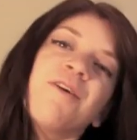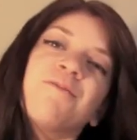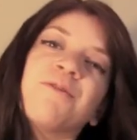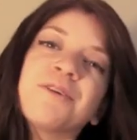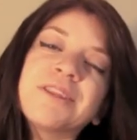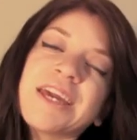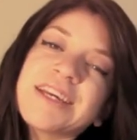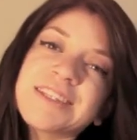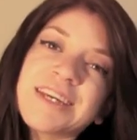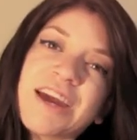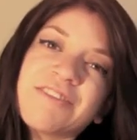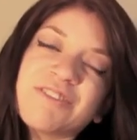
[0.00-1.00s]
Well, thanks
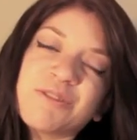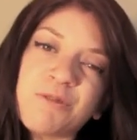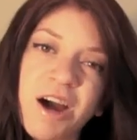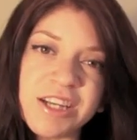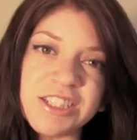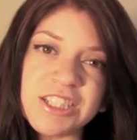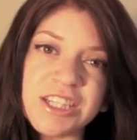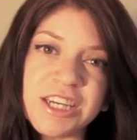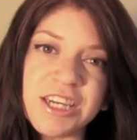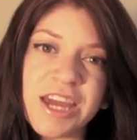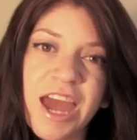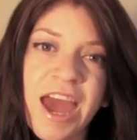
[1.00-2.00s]
again for watching,